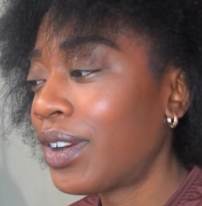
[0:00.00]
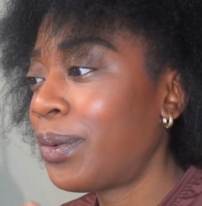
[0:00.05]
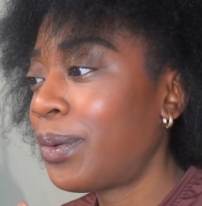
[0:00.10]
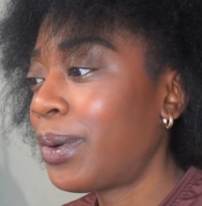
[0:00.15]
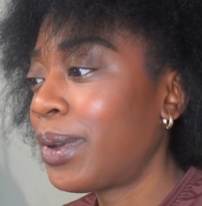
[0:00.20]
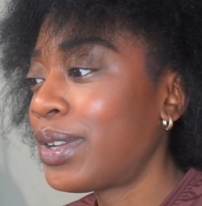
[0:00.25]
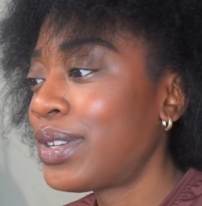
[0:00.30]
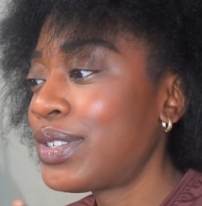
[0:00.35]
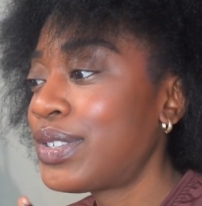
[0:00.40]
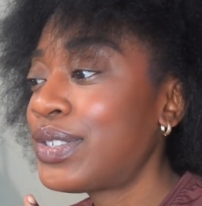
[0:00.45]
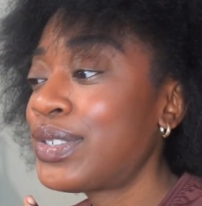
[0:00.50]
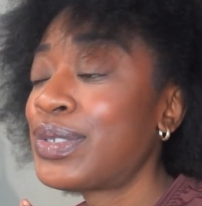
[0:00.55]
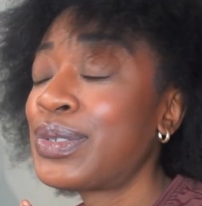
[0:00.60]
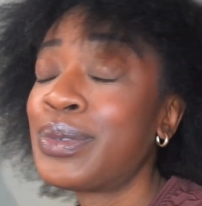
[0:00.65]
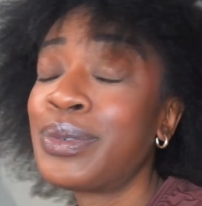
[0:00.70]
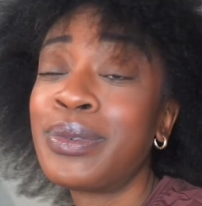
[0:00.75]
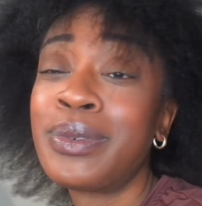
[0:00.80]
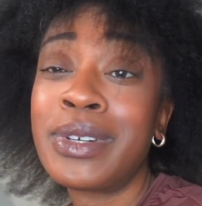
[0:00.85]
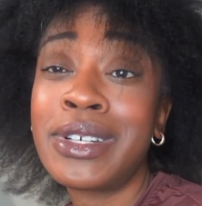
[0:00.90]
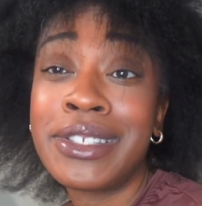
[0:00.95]
going
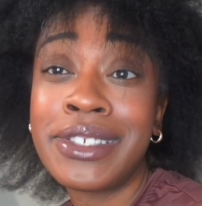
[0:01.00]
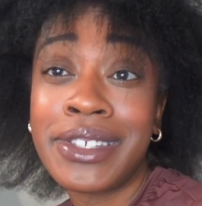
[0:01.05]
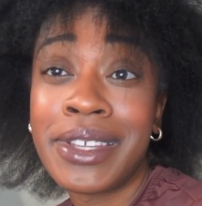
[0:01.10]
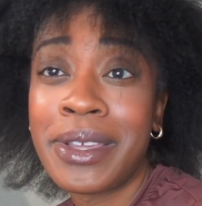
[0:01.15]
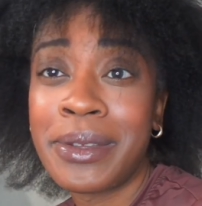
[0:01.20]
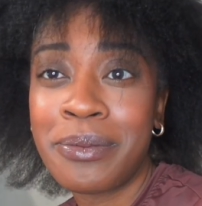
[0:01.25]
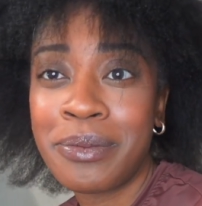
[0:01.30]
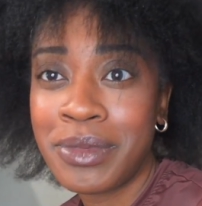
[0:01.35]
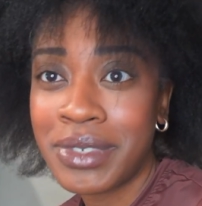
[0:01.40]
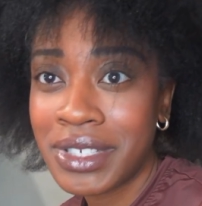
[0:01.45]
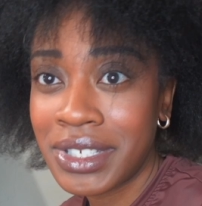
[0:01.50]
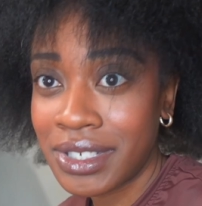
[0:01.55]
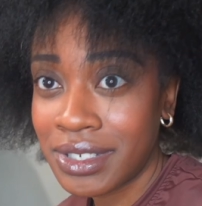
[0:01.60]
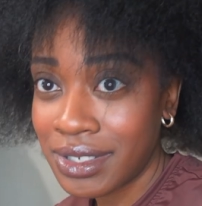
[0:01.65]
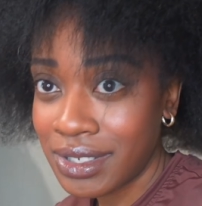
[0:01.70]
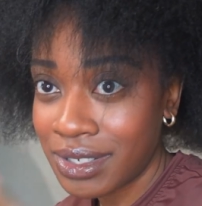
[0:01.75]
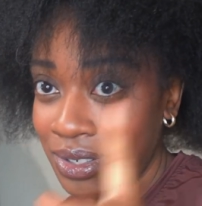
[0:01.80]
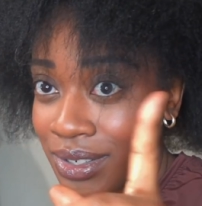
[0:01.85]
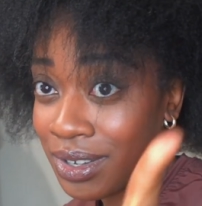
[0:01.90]
to attempt to